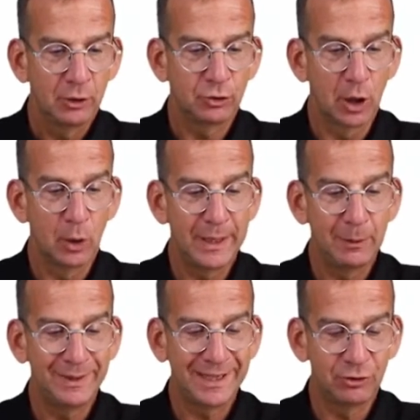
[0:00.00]
So
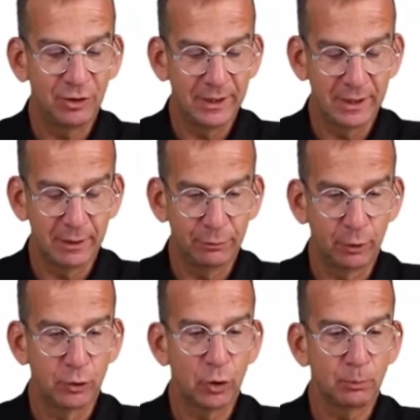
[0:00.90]
here we can see the
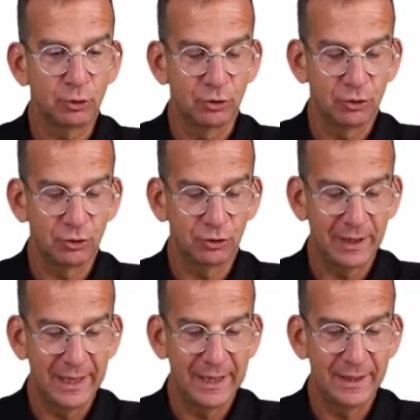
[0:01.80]
different options,
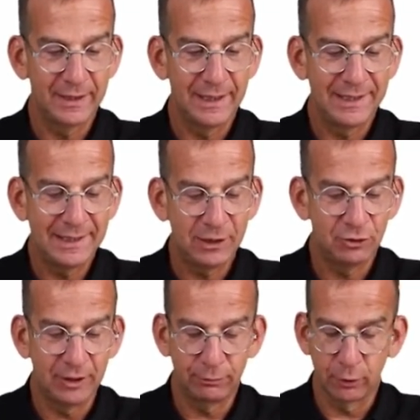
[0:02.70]
and in
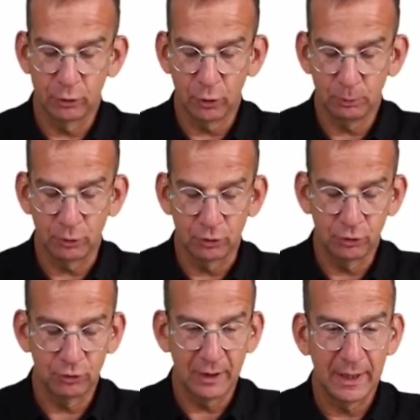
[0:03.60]
these different
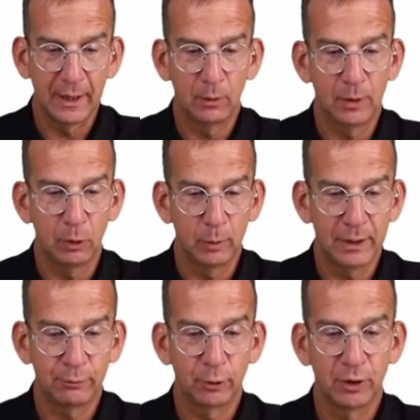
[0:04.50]
options, well, we
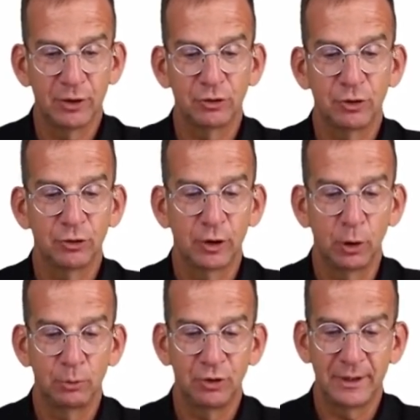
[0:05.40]
have, for instance,
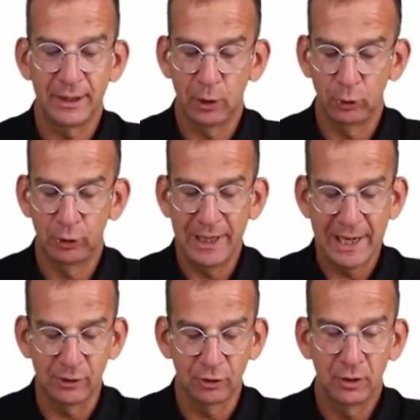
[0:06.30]
kubectl
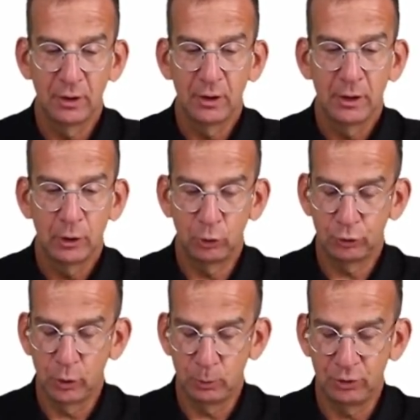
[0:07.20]
create.
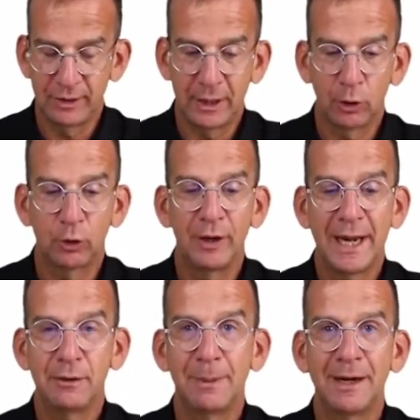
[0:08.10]
Use kubectl
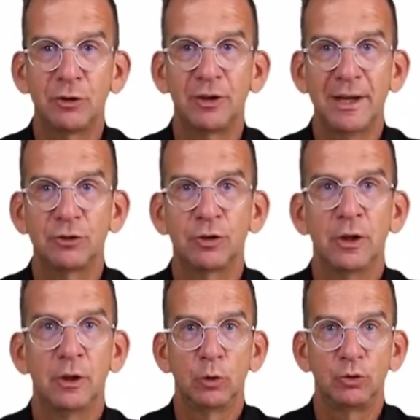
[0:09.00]
create -h
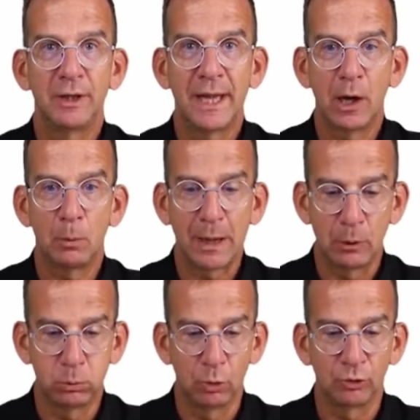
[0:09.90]
to see the help
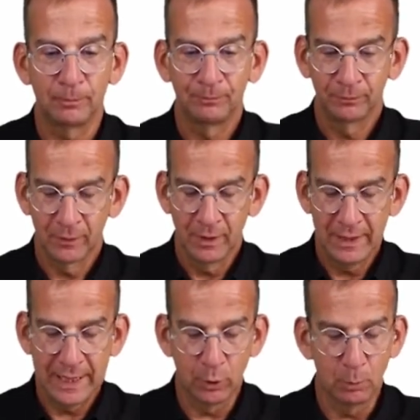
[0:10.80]
output.
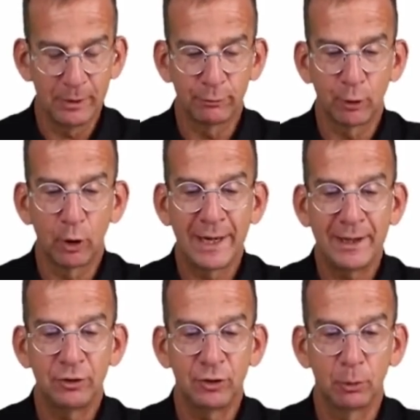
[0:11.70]
And on
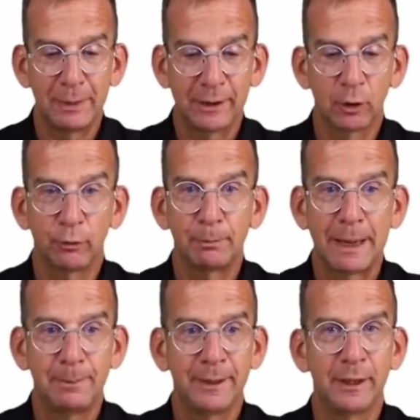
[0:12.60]
beforehand, you're better off
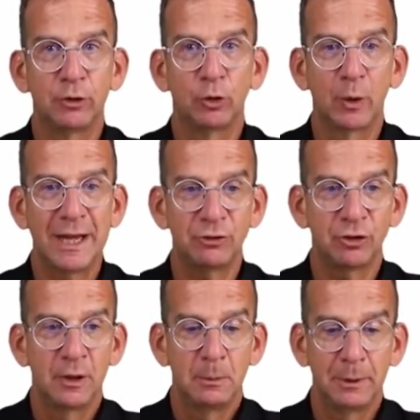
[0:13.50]
piping it through
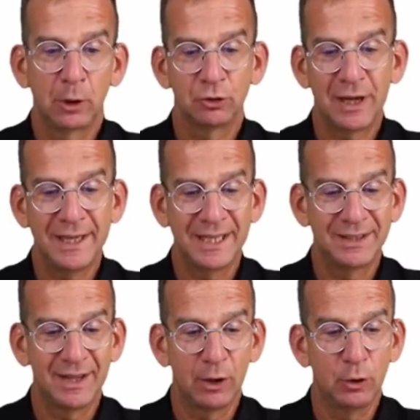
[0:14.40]
less, because I can
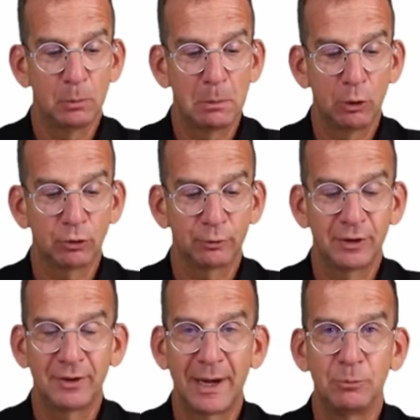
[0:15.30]
tell you most of
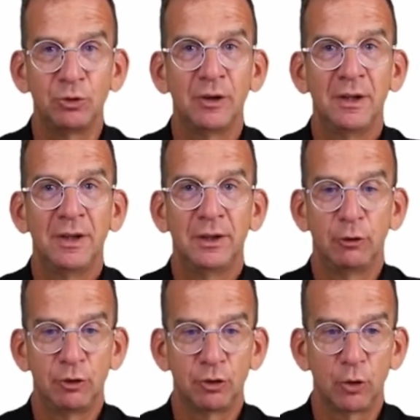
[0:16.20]
the times the
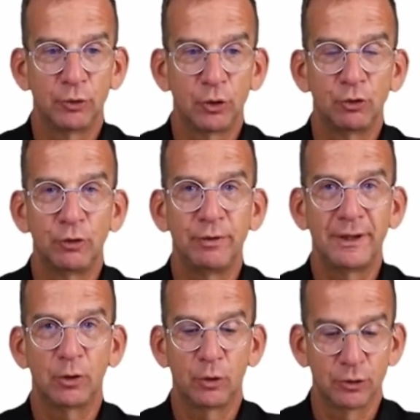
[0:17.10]
result doesn't
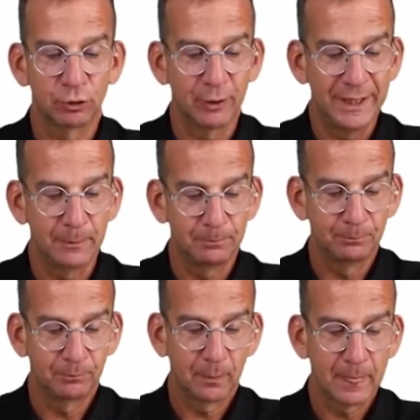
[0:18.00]
fit on the screen.
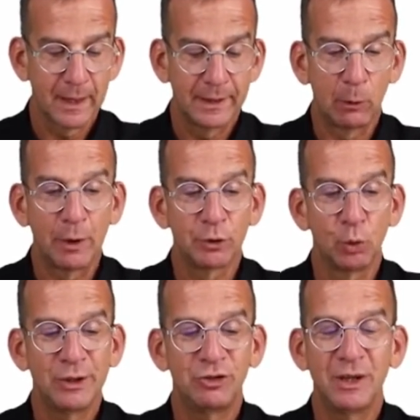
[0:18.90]
Now, what do
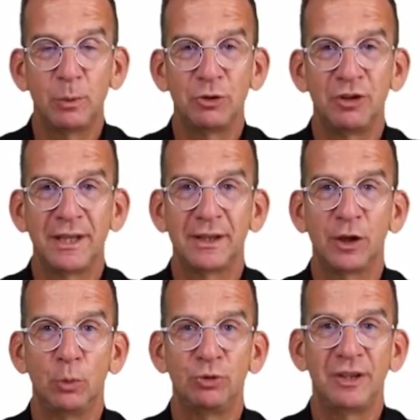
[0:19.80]
we see? We see that
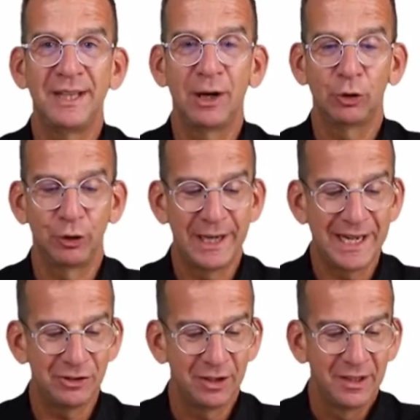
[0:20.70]
kubectl
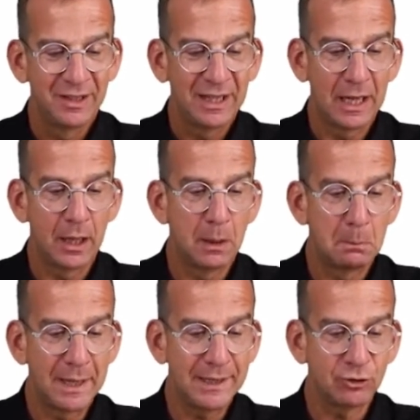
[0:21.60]
create
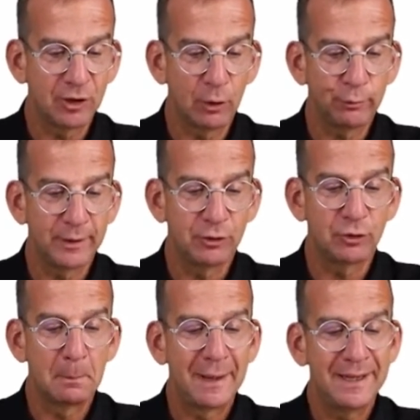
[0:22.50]
by itself
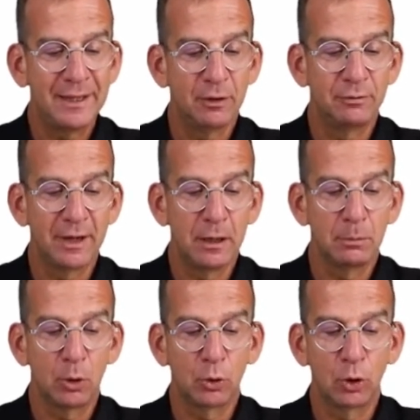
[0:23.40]
has many
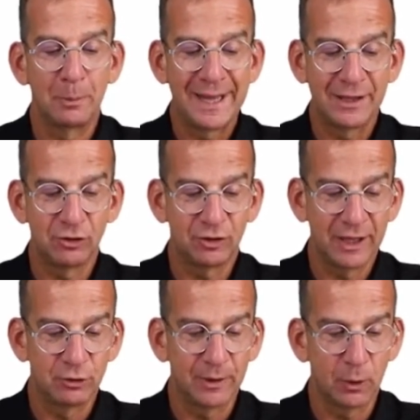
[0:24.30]
available commands
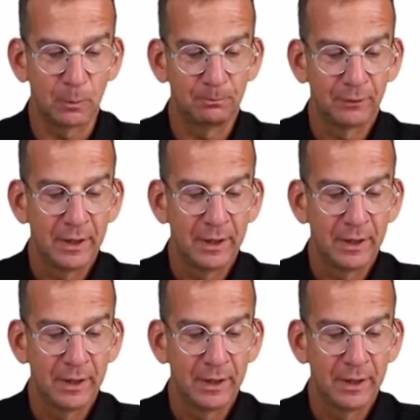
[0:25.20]
as well.